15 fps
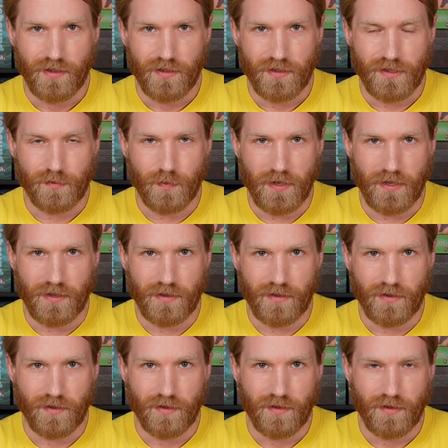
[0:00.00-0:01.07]

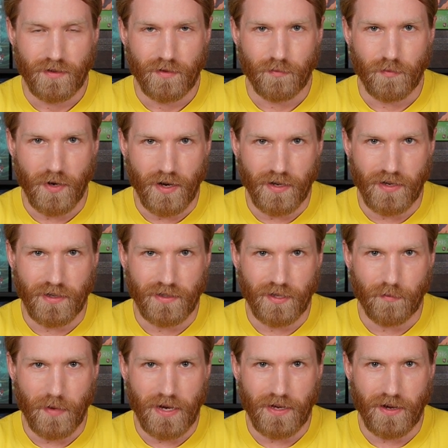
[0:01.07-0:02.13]
spend money to
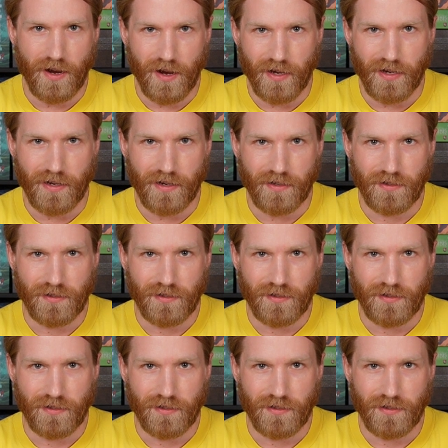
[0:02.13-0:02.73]
make honey,